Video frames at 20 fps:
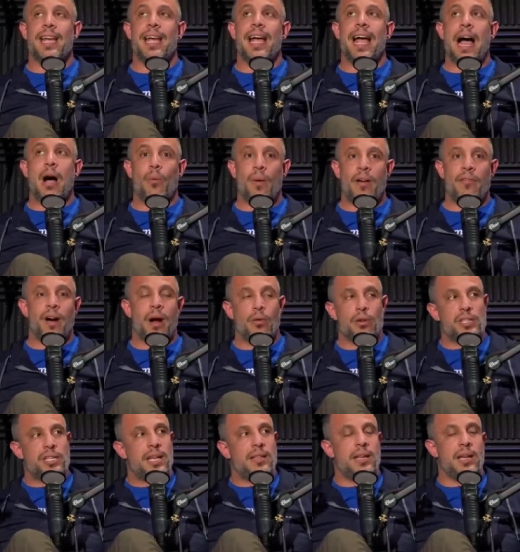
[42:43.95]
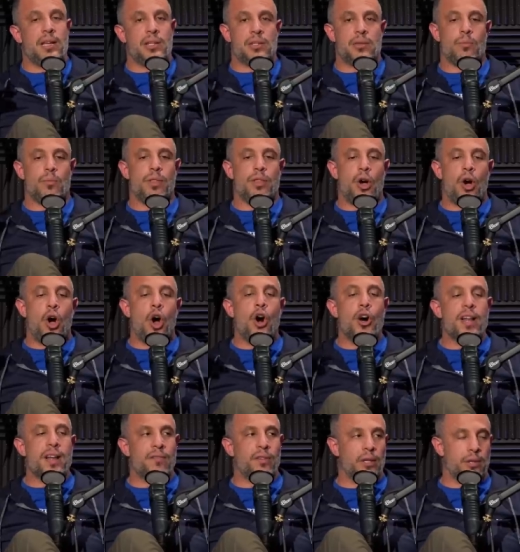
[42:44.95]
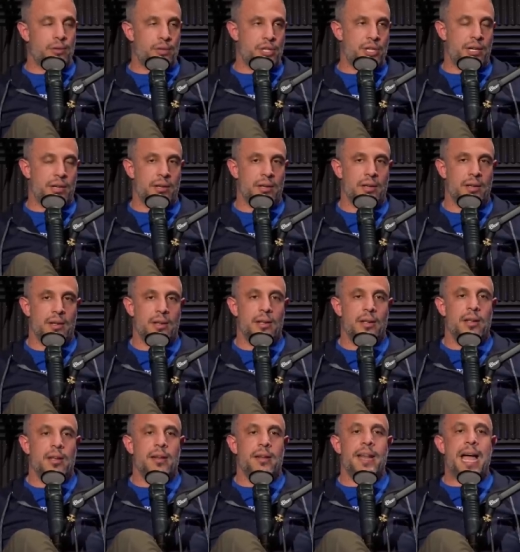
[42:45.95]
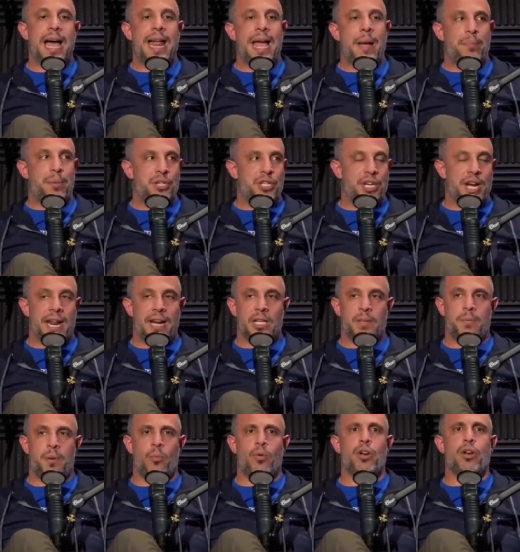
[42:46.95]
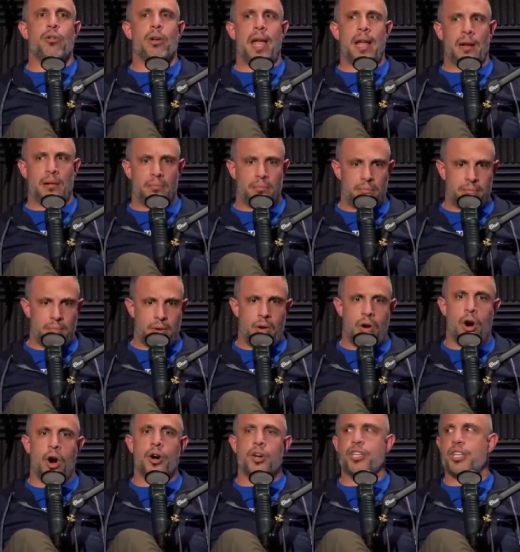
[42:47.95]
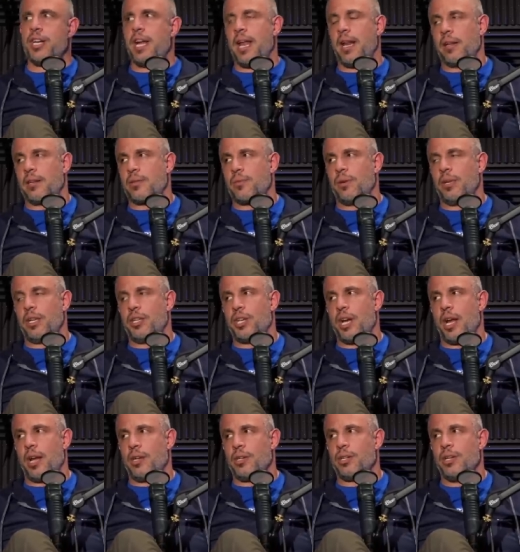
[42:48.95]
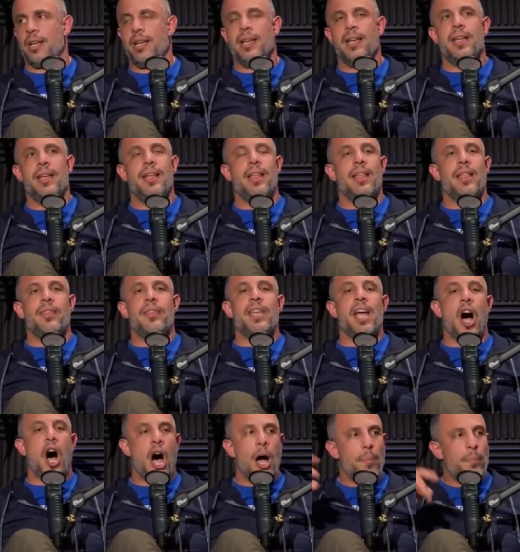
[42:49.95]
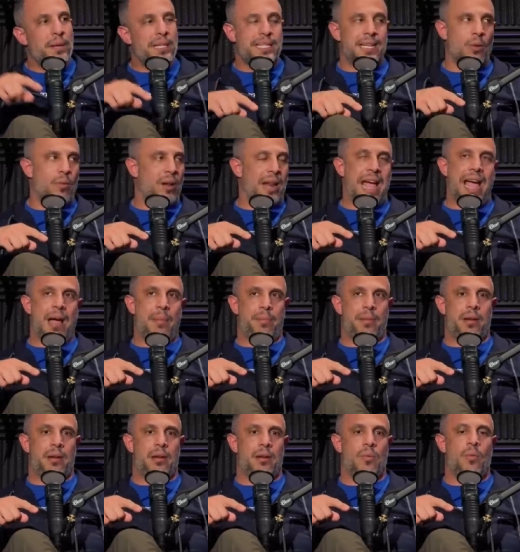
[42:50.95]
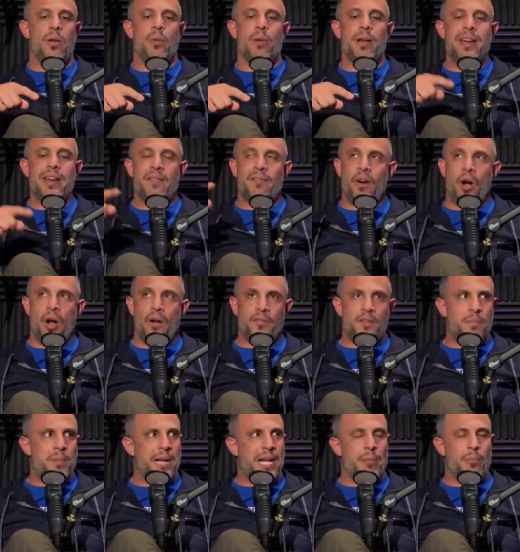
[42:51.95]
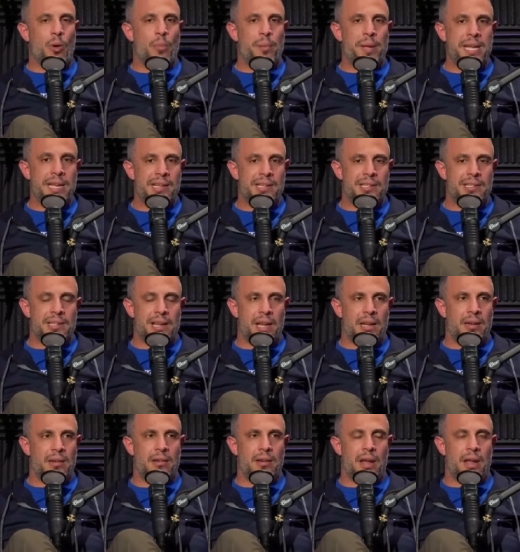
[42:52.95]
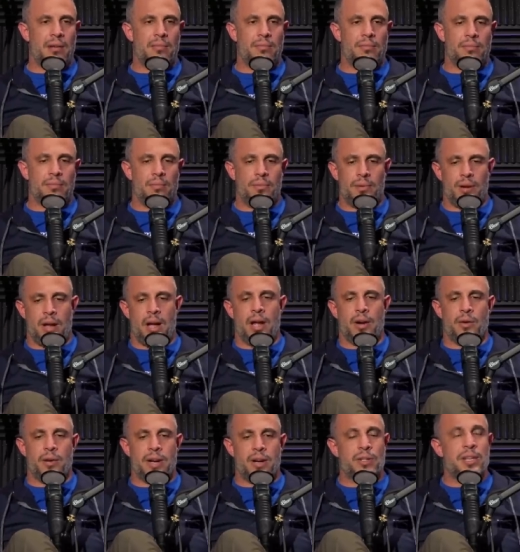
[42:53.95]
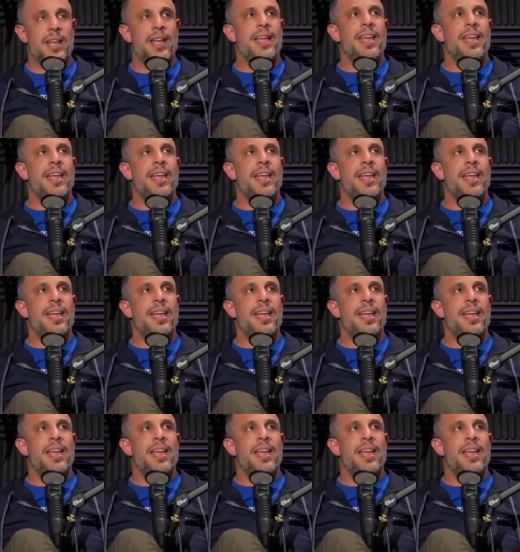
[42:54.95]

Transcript: However, I will say this, with hard evolution, not epigenetics, but where you're like hard genetics really change, the opposite would happen. We wouldn't evolve to become obese in, in a hundred years.